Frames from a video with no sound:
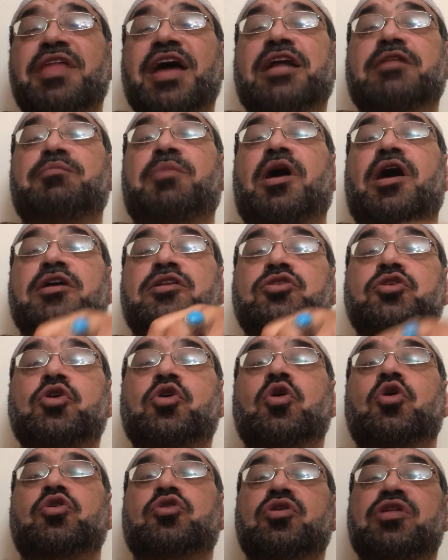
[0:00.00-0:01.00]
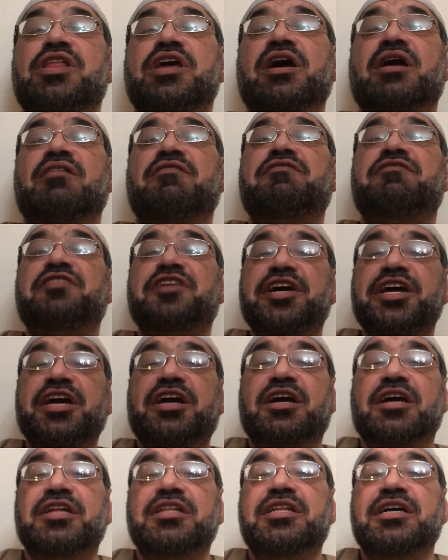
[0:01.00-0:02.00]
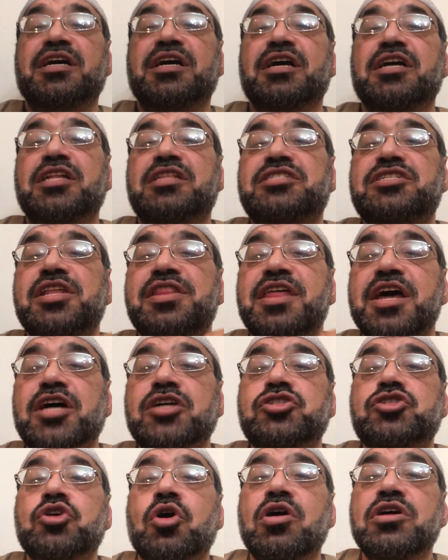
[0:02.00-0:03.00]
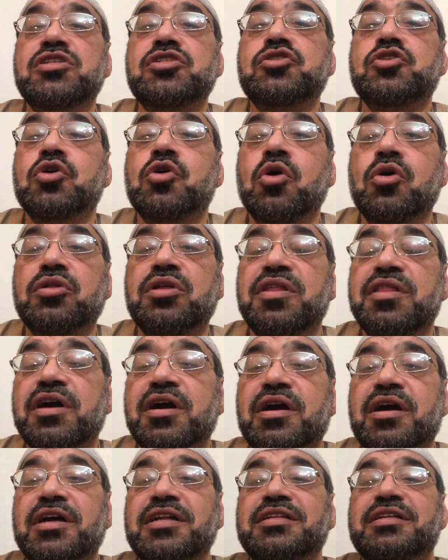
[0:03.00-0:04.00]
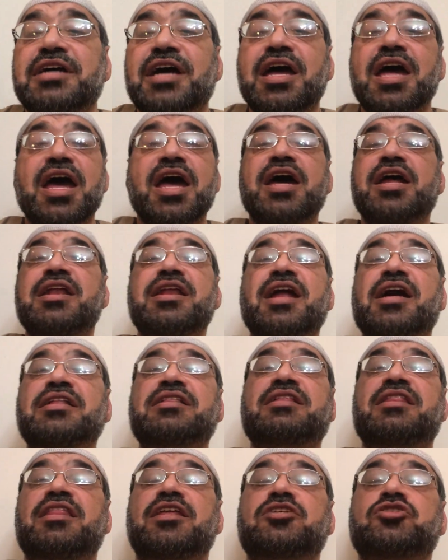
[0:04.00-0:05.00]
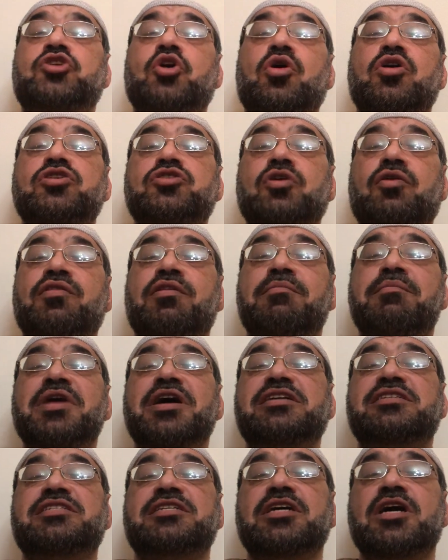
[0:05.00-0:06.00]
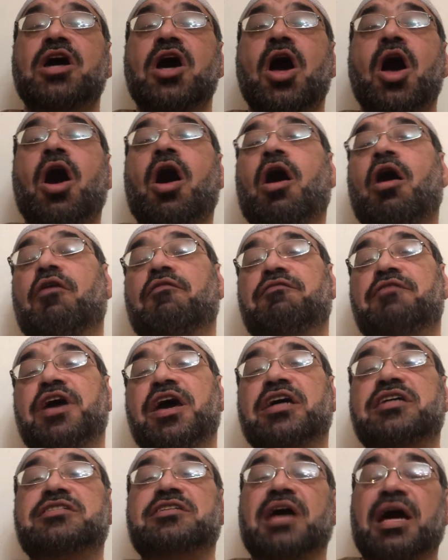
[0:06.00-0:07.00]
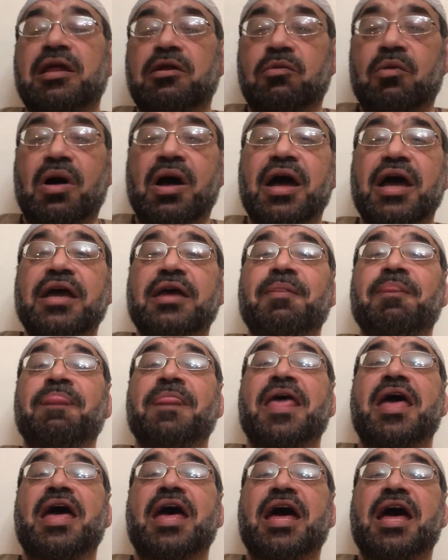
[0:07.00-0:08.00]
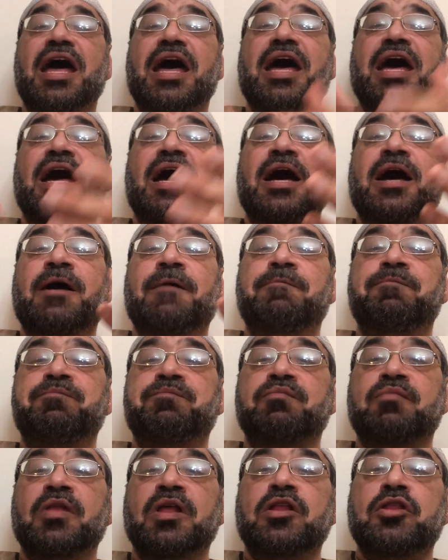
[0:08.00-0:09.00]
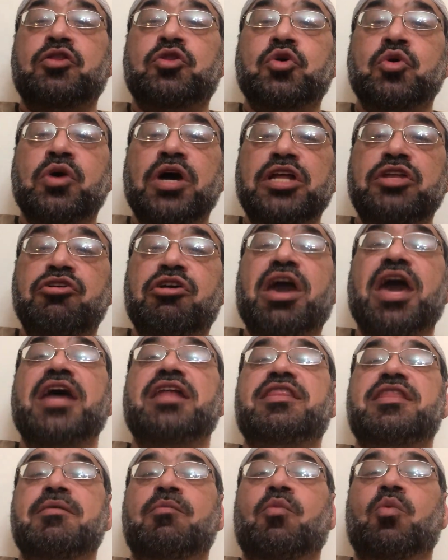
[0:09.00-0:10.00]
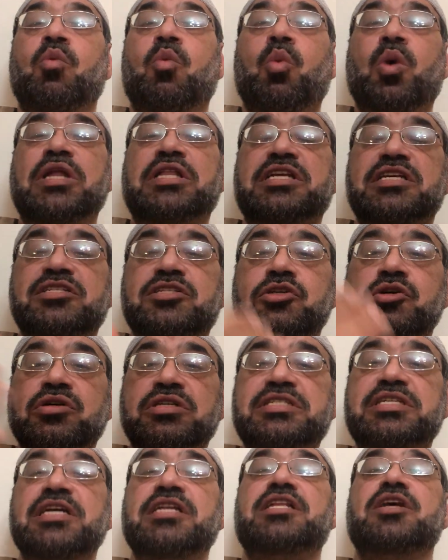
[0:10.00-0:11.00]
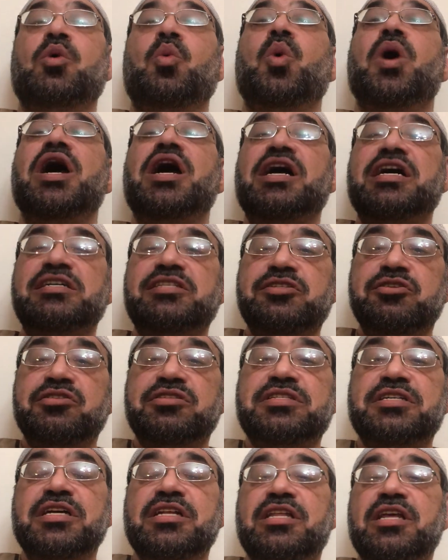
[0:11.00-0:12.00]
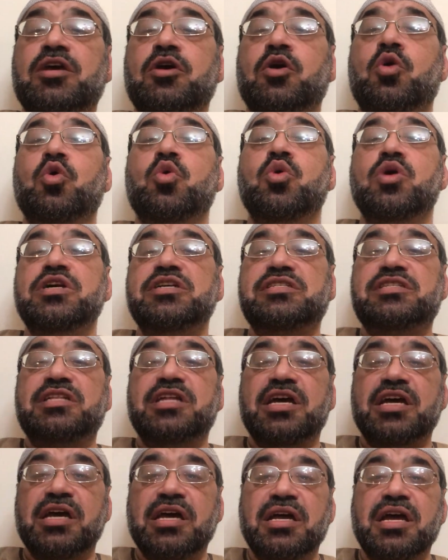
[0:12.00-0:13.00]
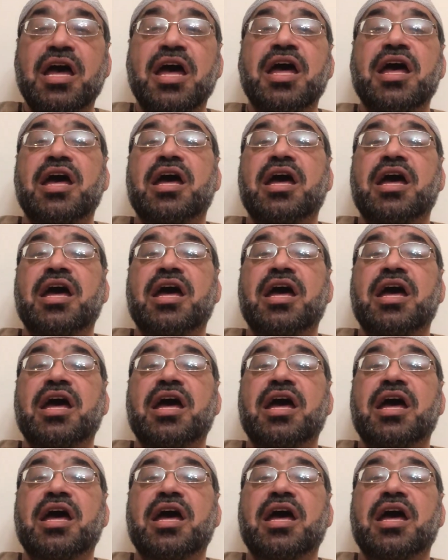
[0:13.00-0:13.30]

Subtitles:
that part to go to their free country. It's their choice to go to their country, not the choice or the mercy of X and Y. To educate them, what is your city? Where is your city? Who is the